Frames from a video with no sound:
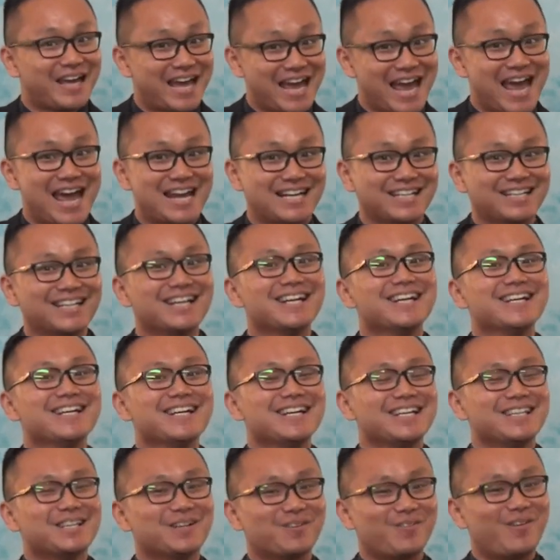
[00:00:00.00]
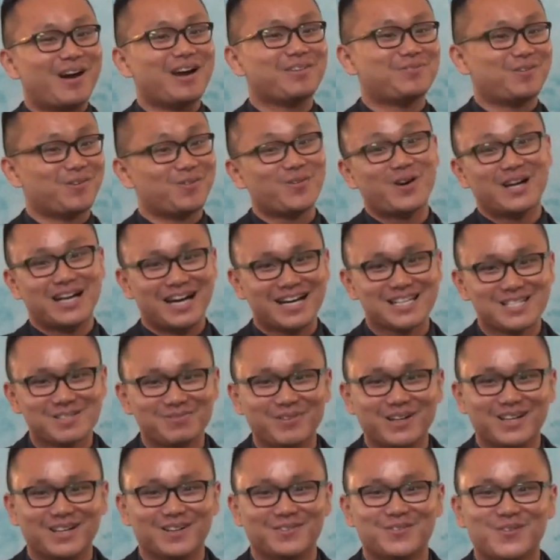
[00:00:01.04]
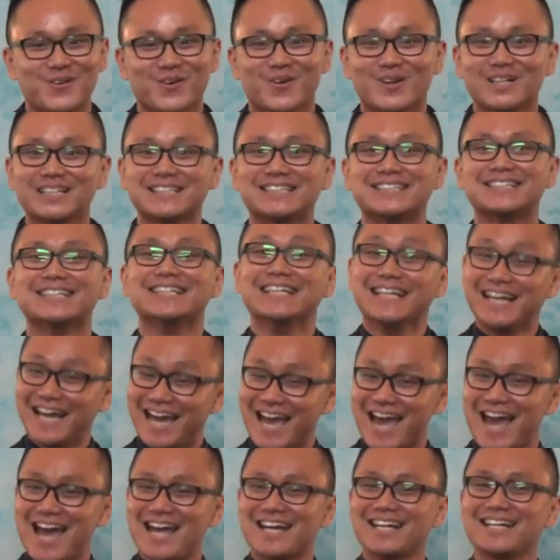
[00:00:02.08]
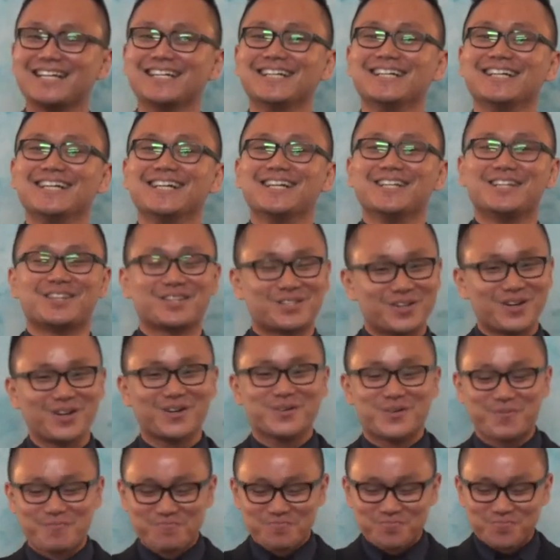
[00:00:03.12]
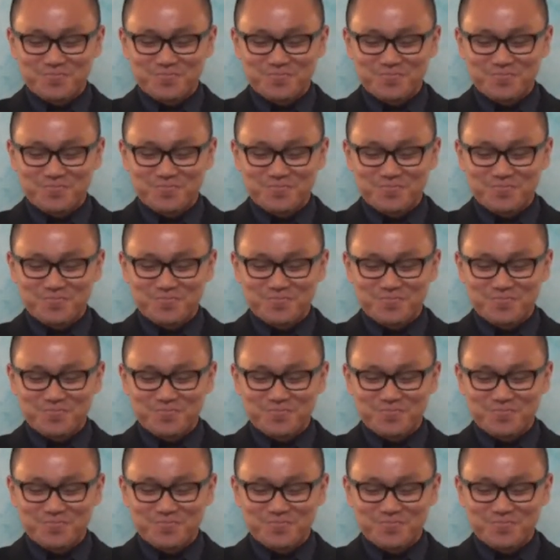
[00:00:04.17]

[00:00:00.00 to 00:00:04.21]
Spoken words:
and the wife of one husband, of course. And true.